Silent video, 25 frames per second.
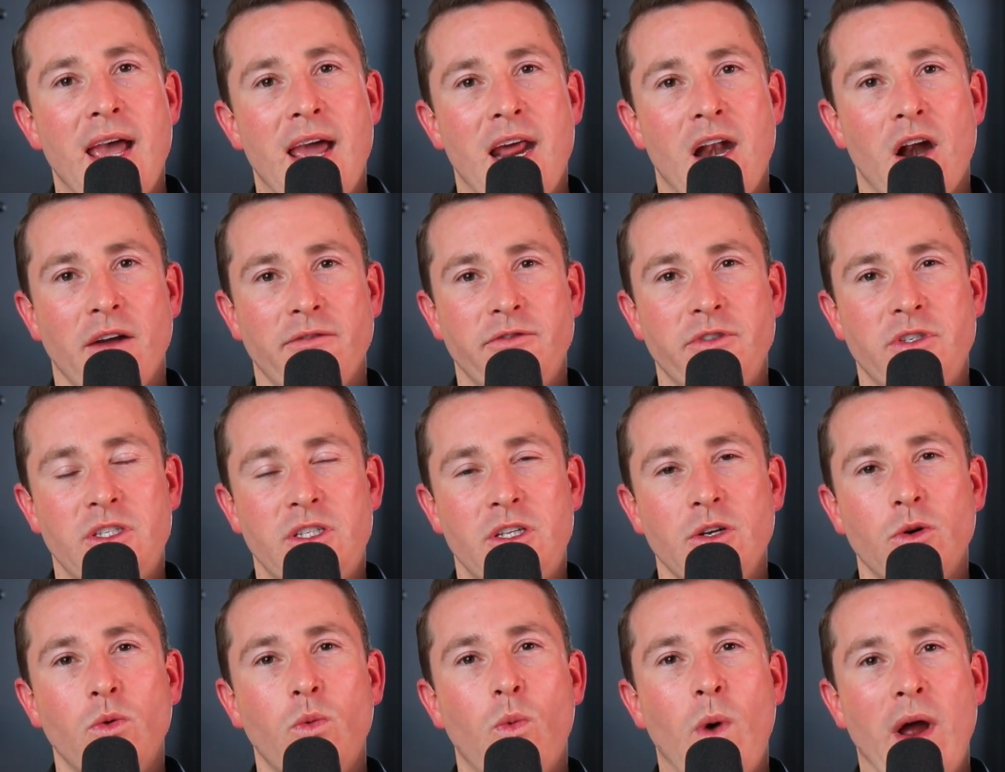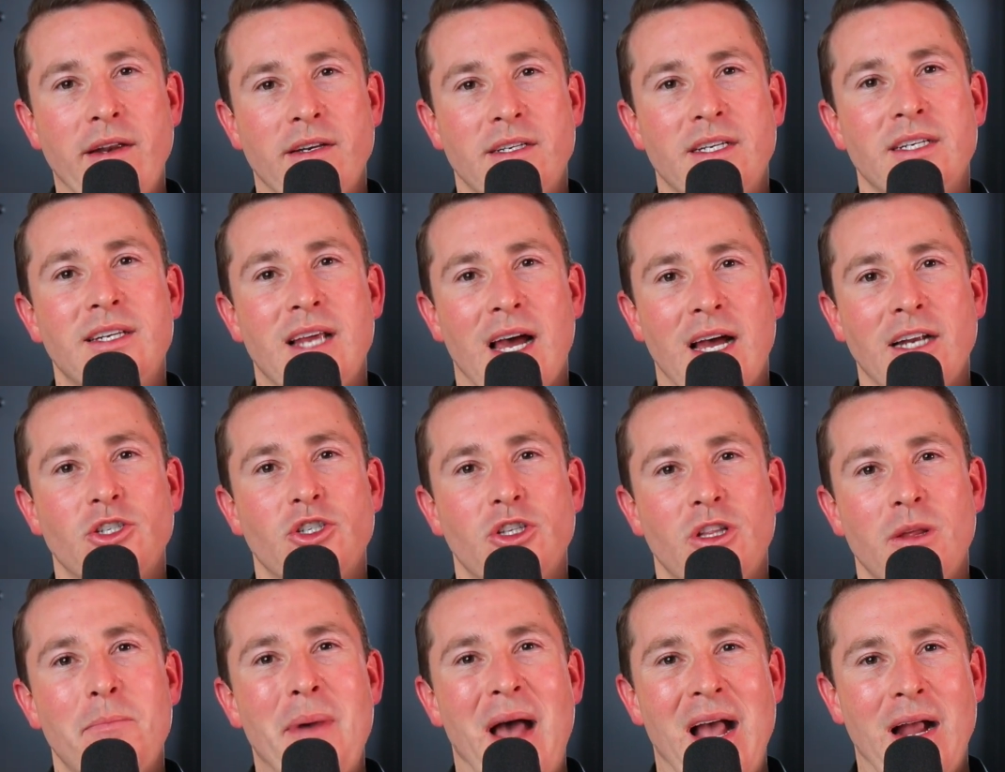And I've still went to
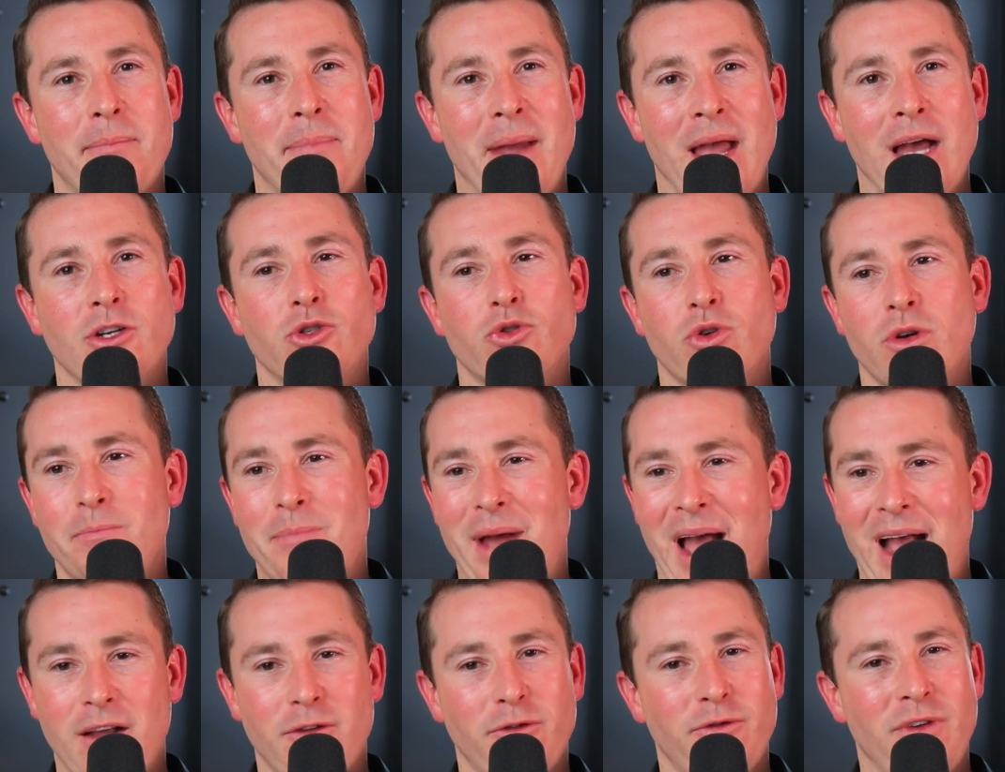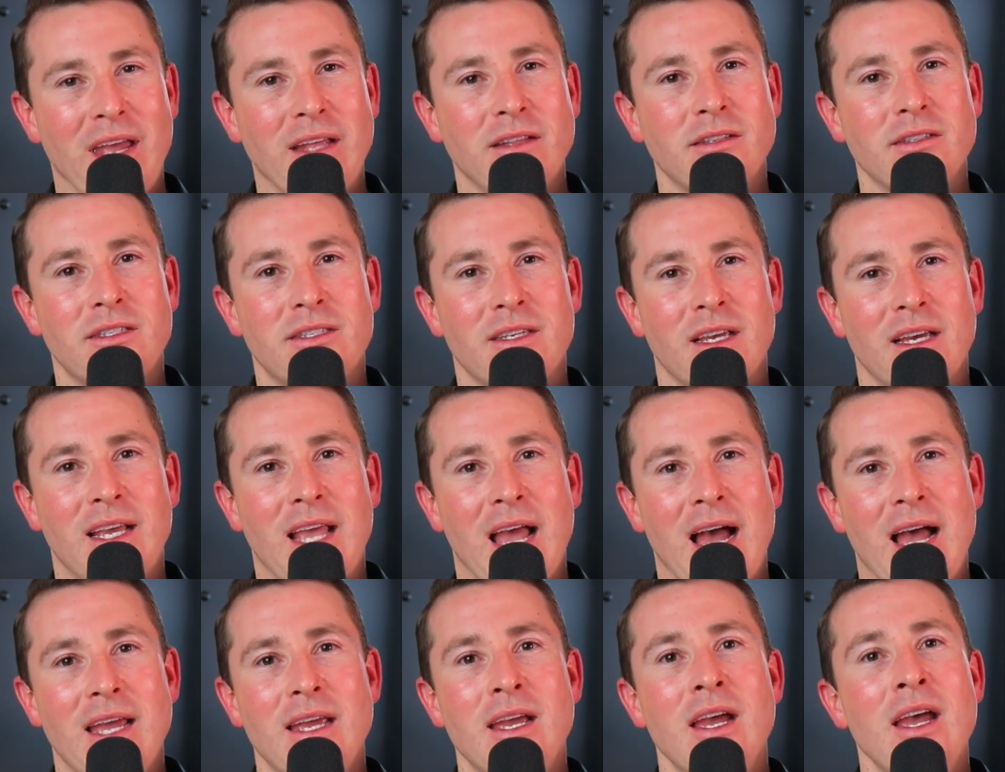touch the back boundary, back fence,
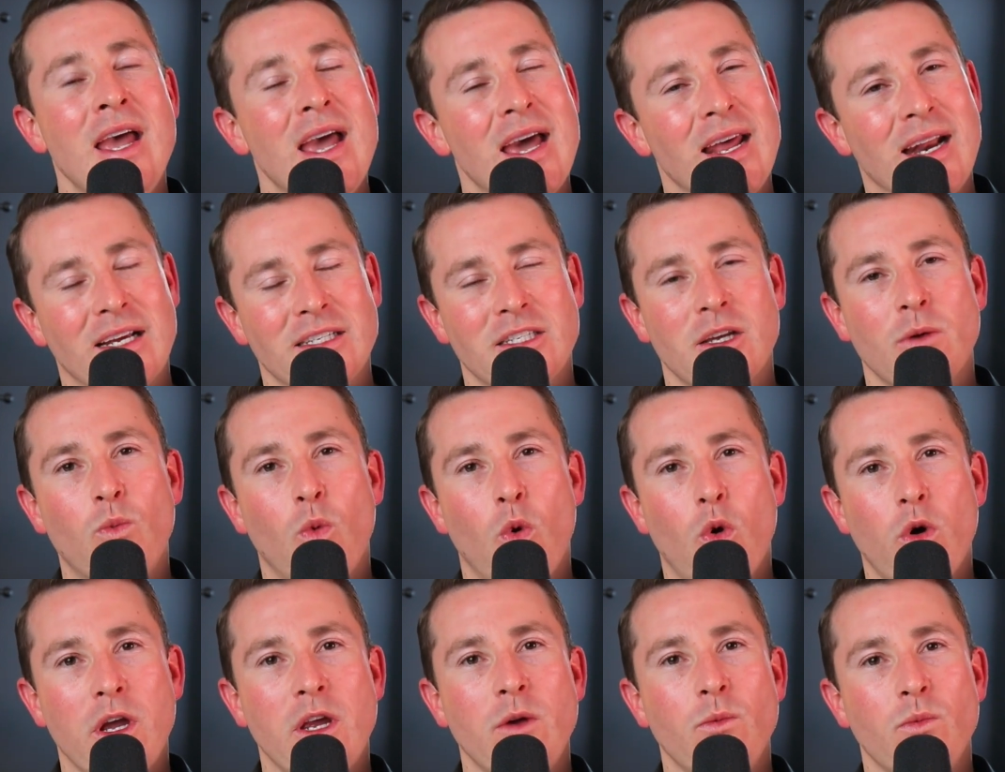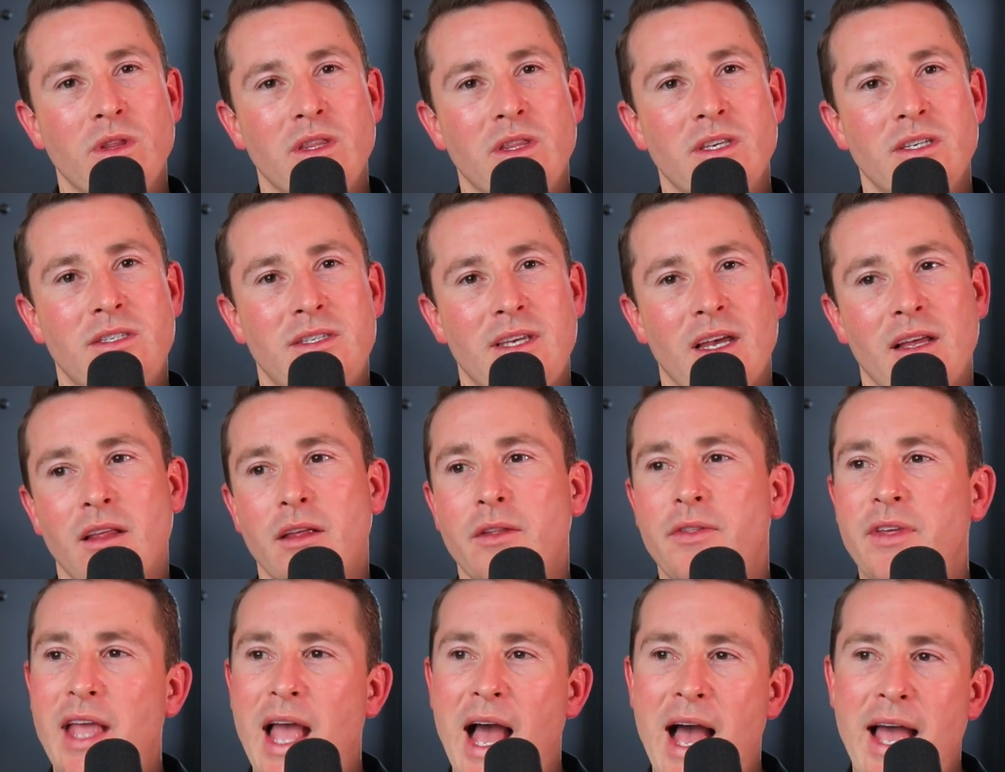okay? And as I'm walking with the
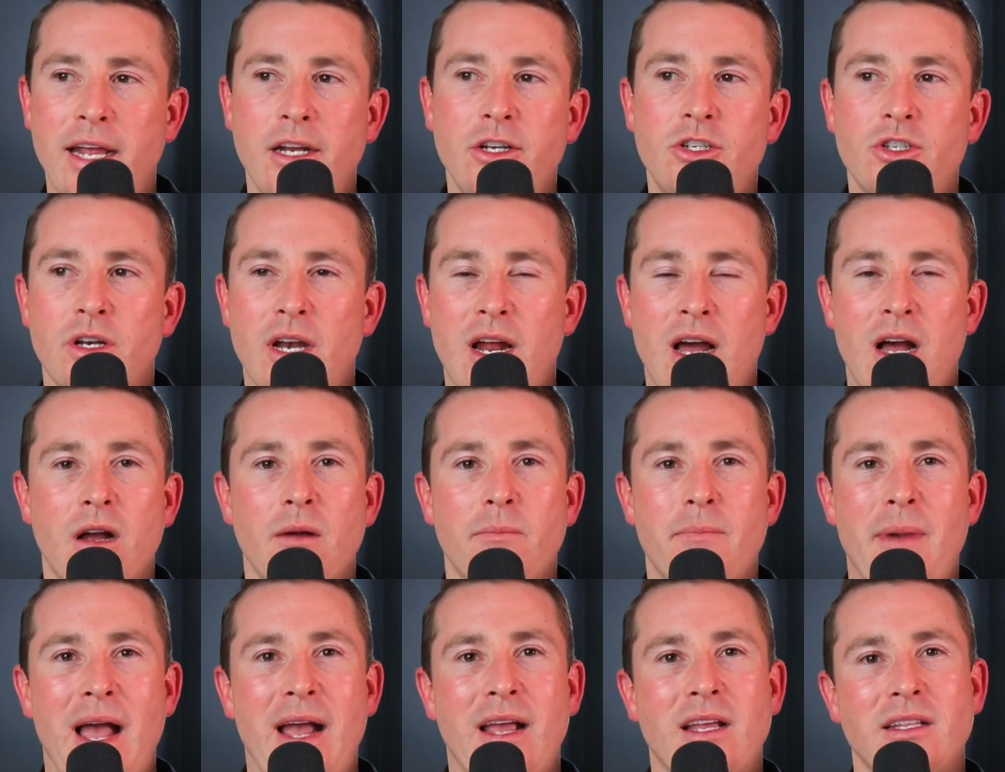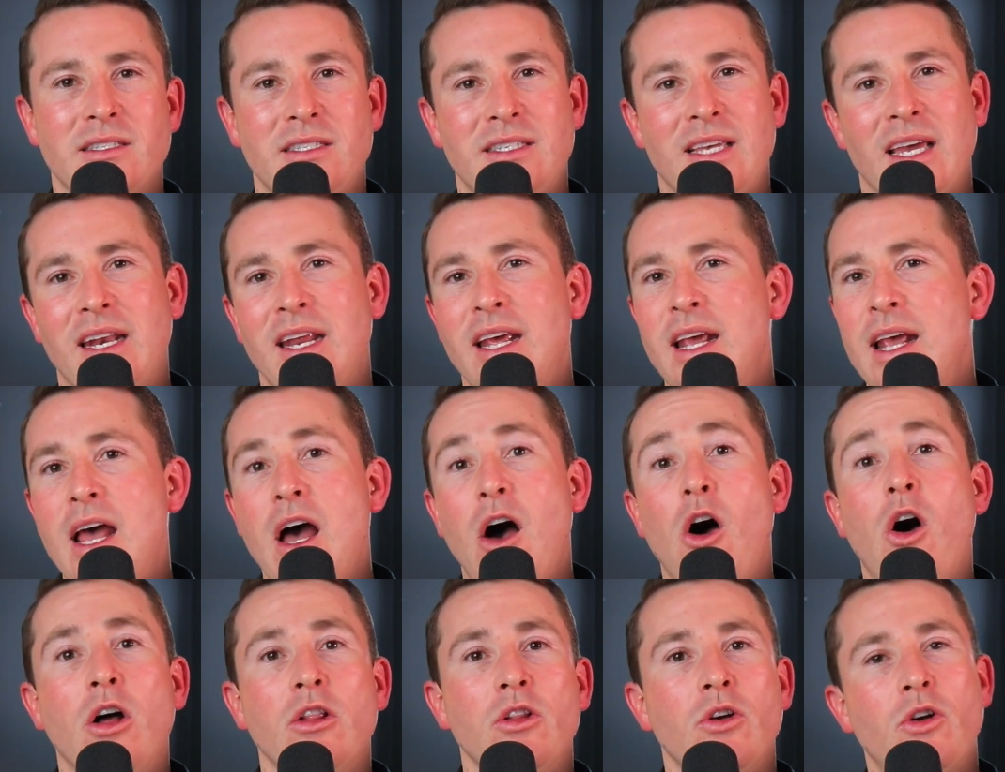seller, the agent hung back and said,
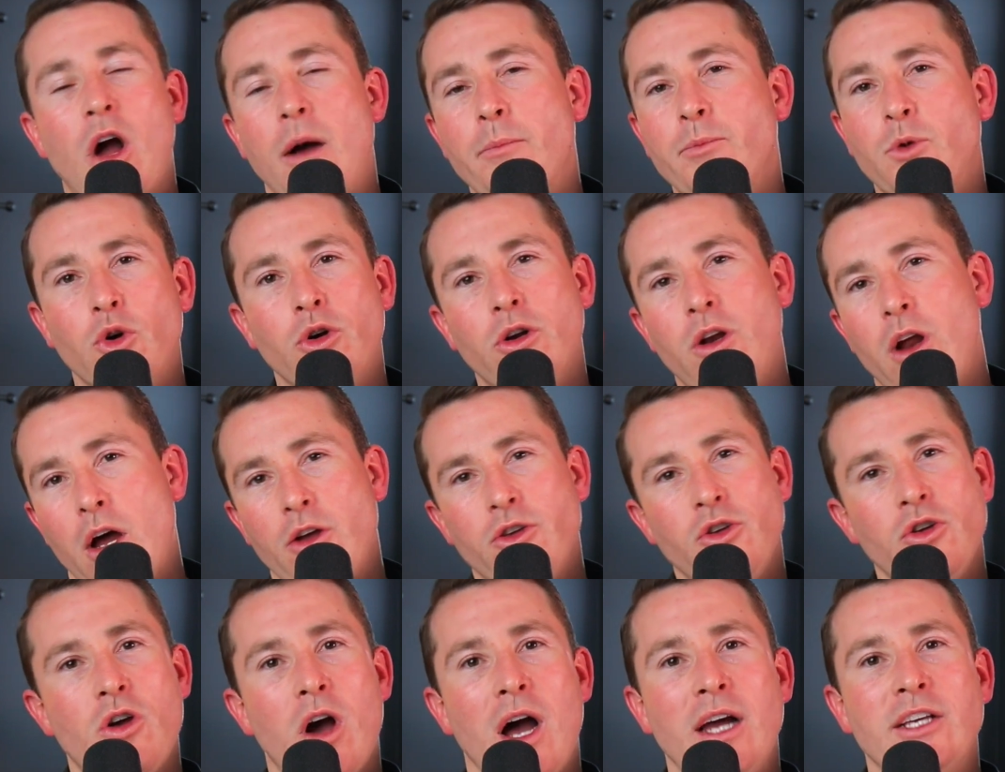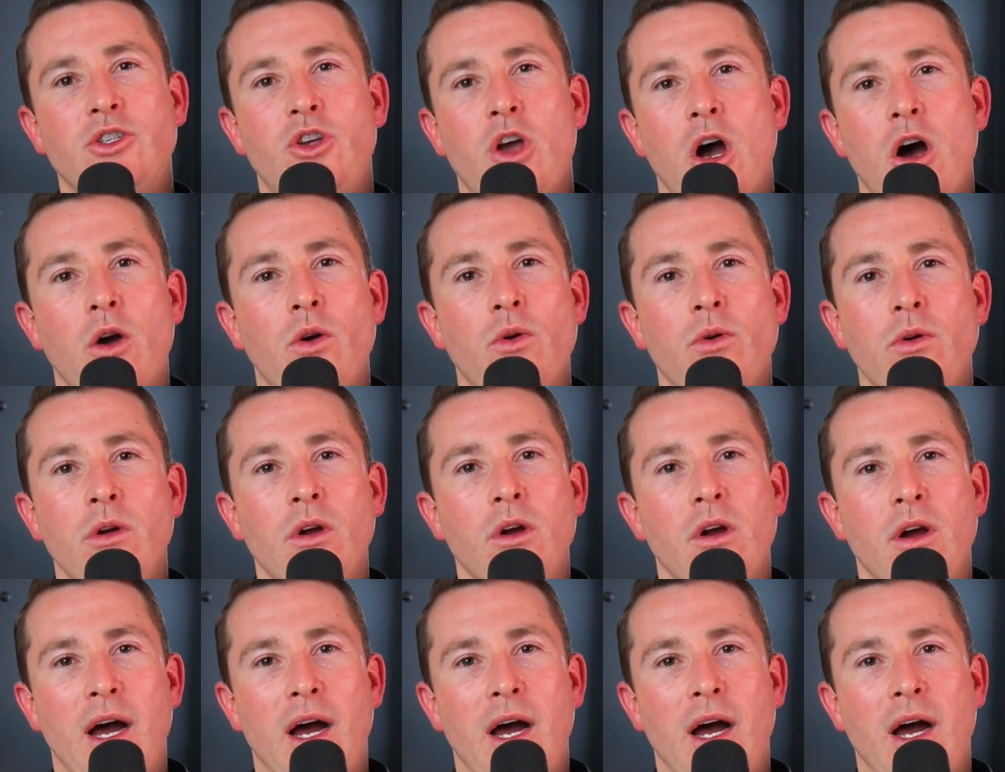oh, look, I'm good. You guys go.